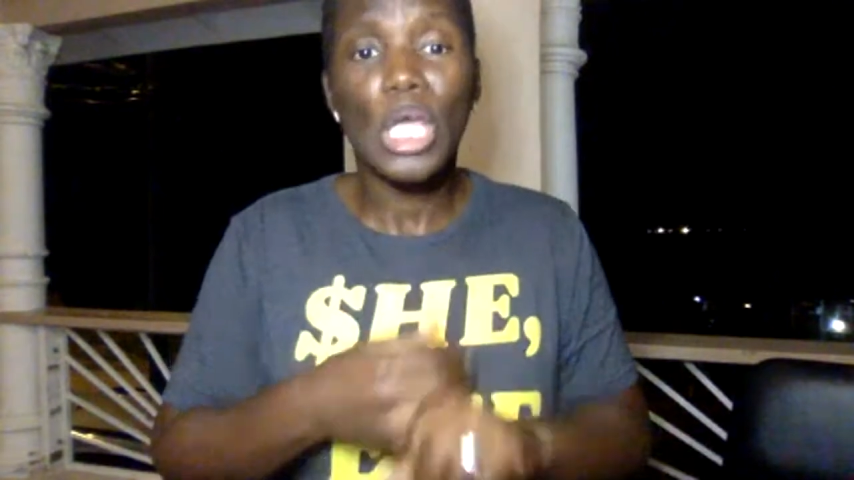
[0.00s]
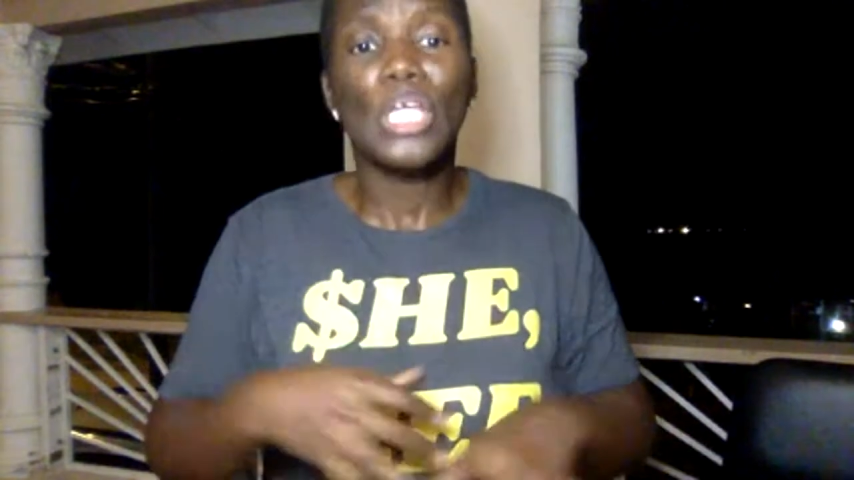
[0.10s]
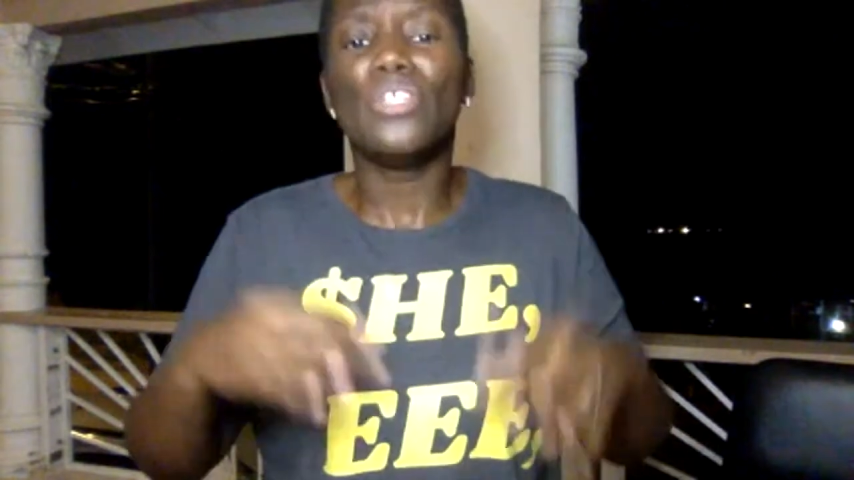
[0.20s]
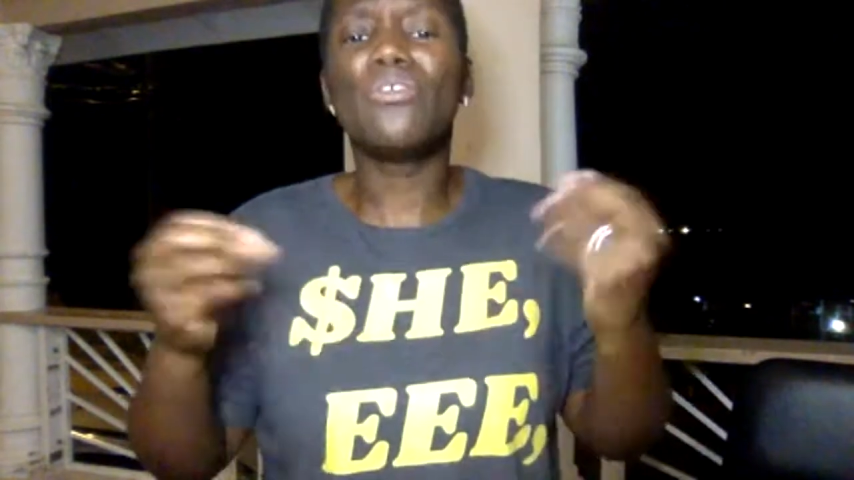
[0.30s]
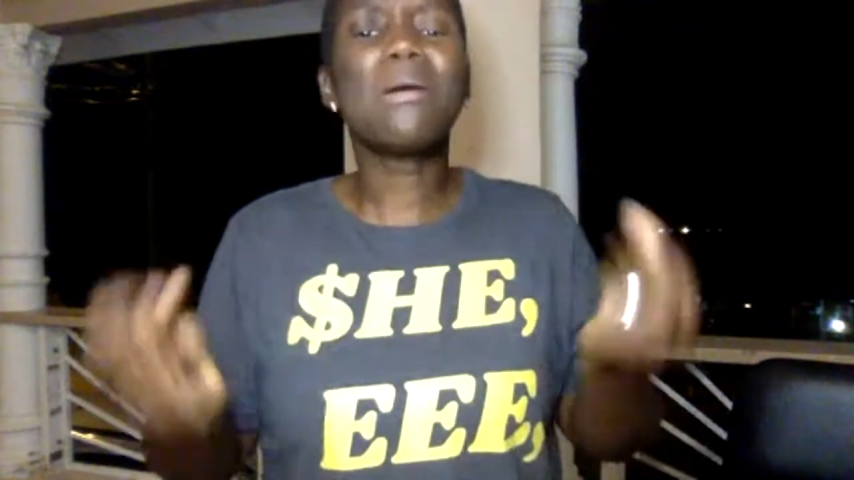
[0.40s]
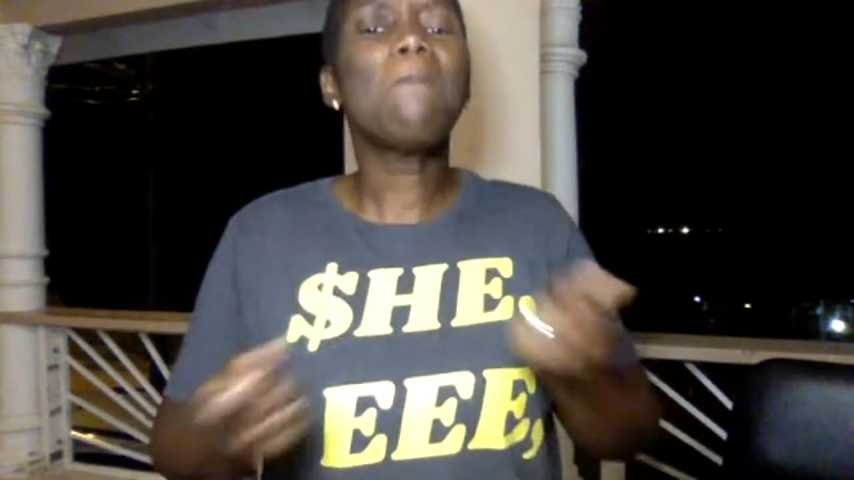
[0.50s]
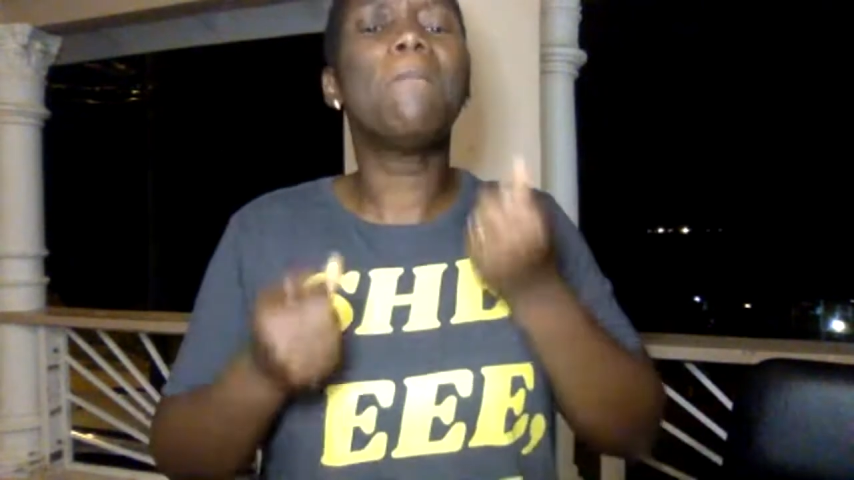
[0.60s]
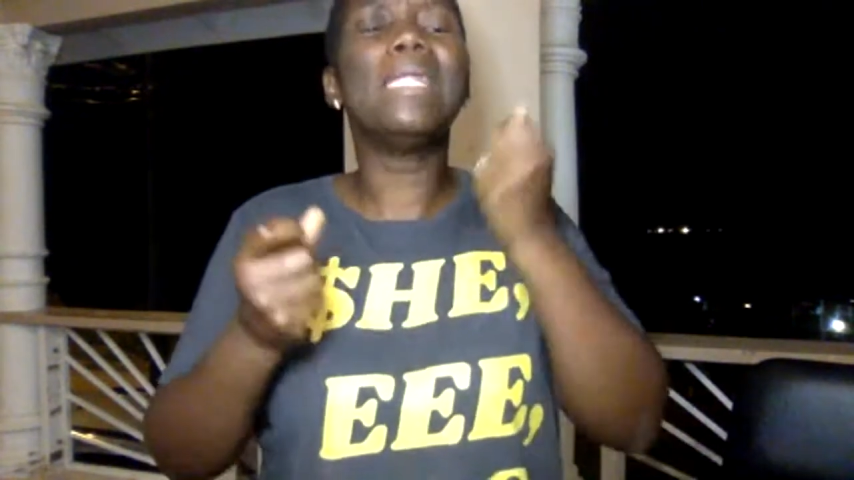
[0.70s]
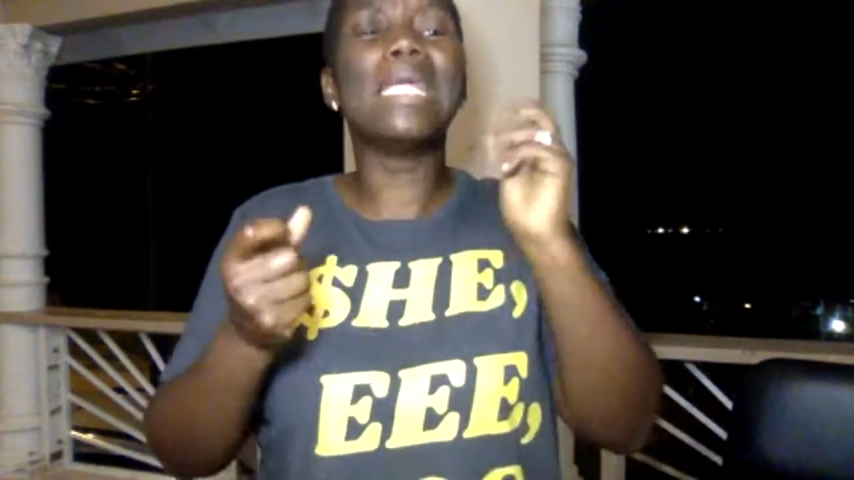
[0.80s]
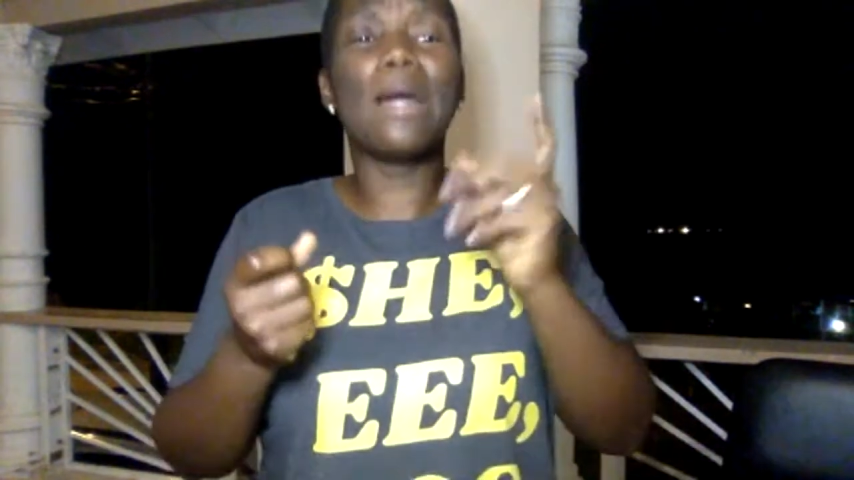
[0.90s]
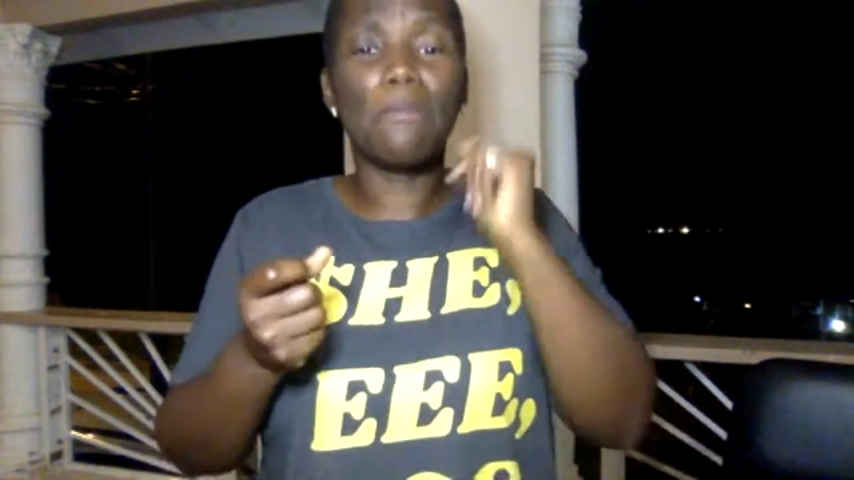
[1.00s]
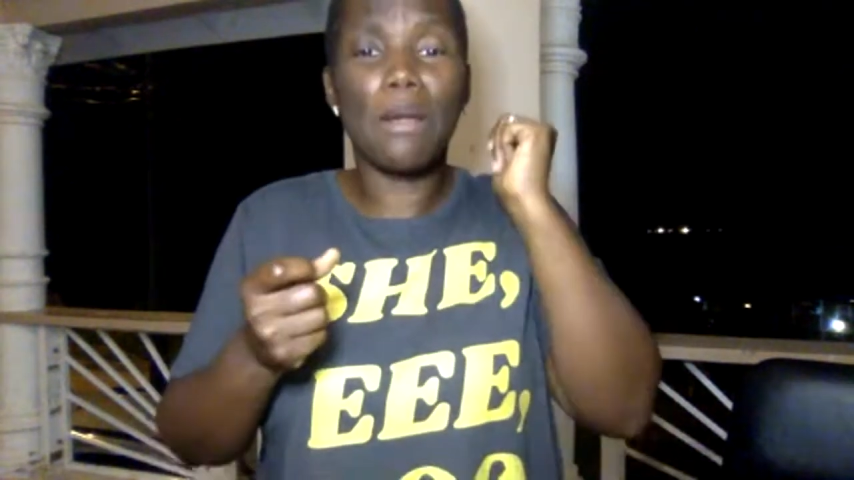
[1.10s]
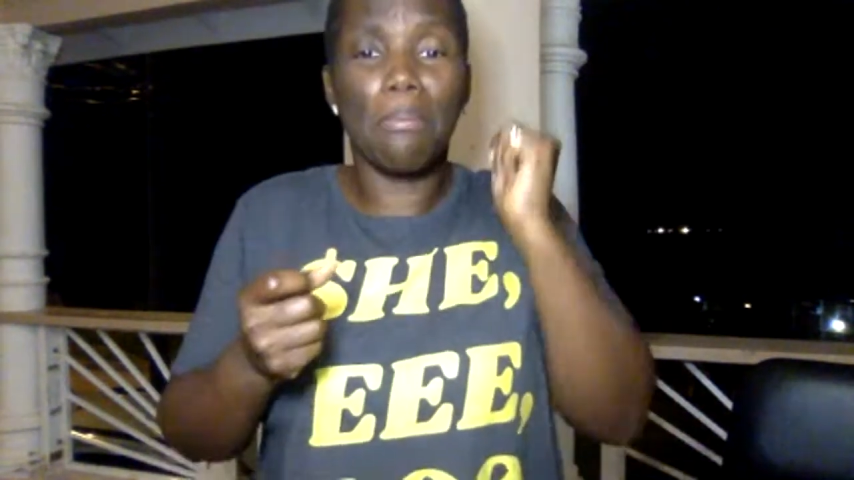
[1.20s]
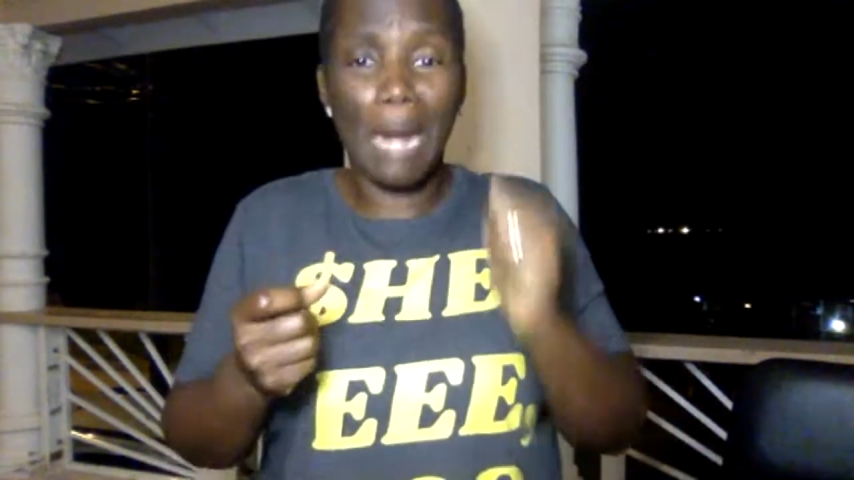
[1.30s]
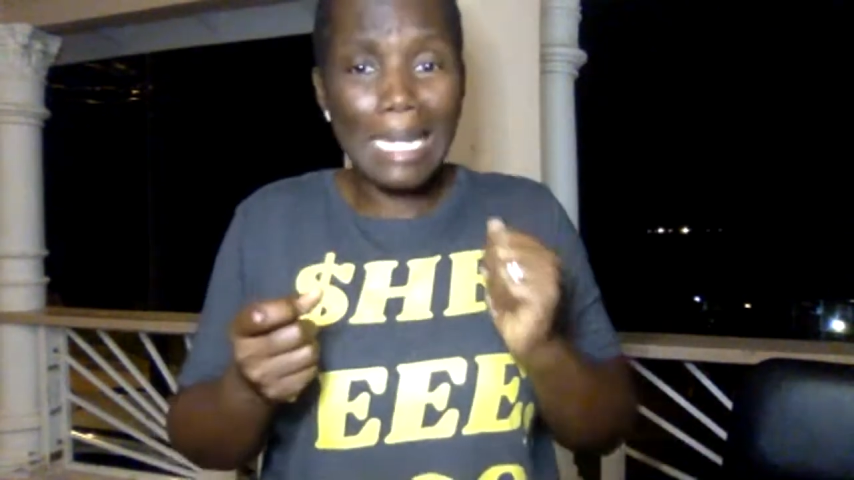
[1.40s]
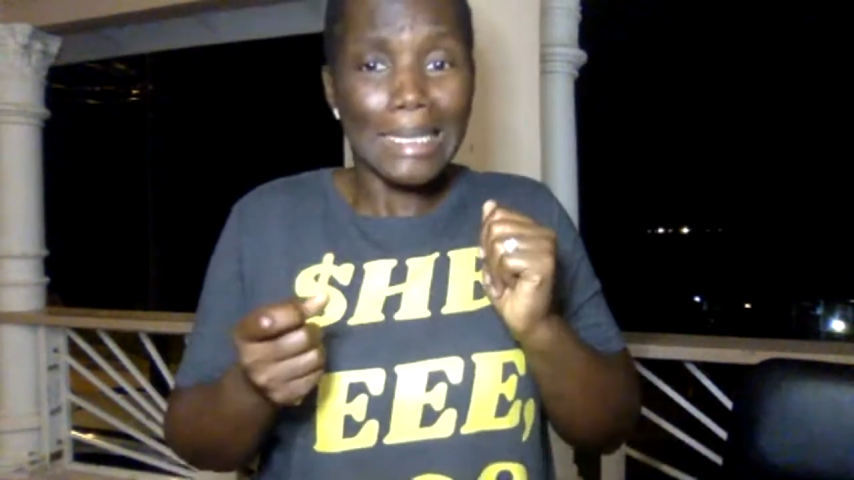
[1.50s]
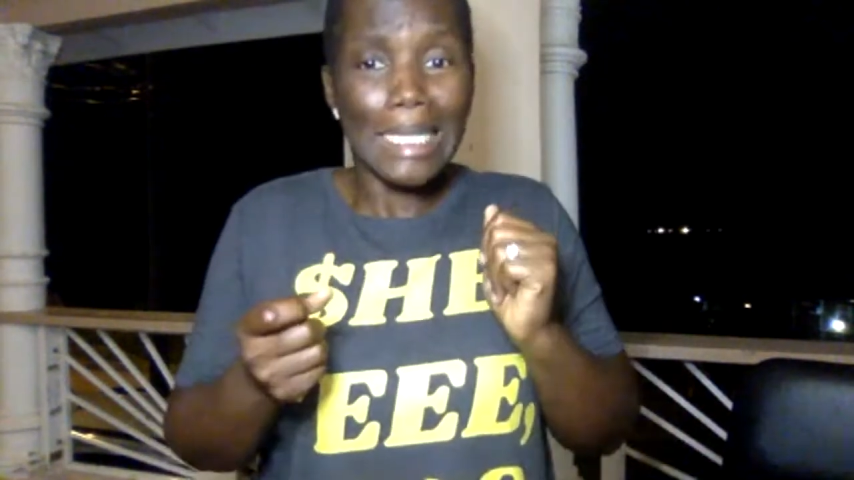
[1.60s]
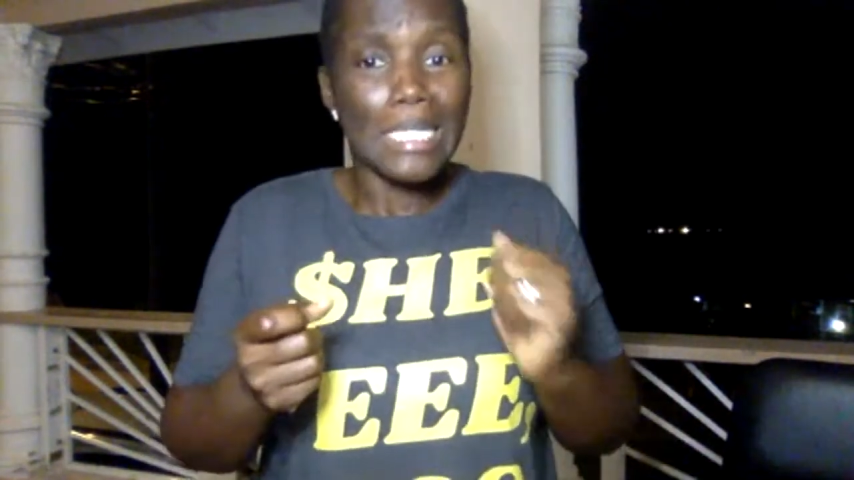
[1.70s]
You could bling up your brand